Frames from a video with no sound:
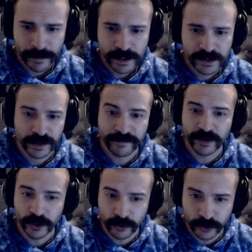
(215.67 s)
So they have a
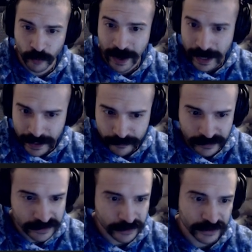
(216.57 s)
new UI,
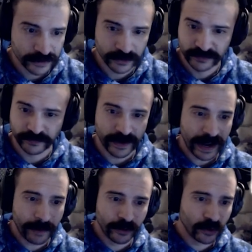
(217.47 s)
which just looks
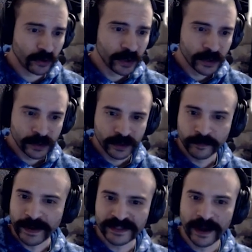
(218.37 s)
phenomenal. It
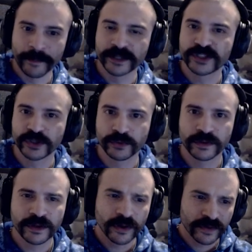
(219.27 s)
pays homage to the,
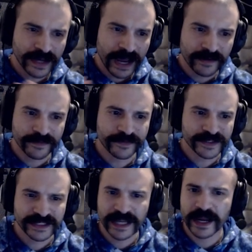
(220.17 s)
you know, the kind of
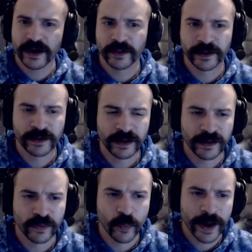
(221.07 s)
scale
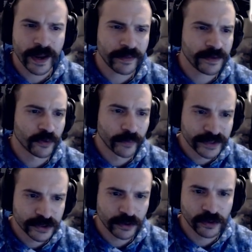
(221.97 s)
and the way the
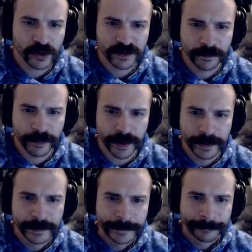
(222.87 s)
original looked, but
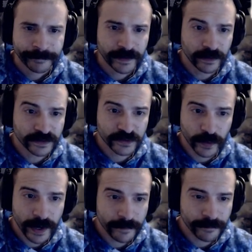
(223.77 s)
it looks
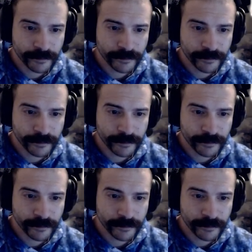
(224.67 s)
great.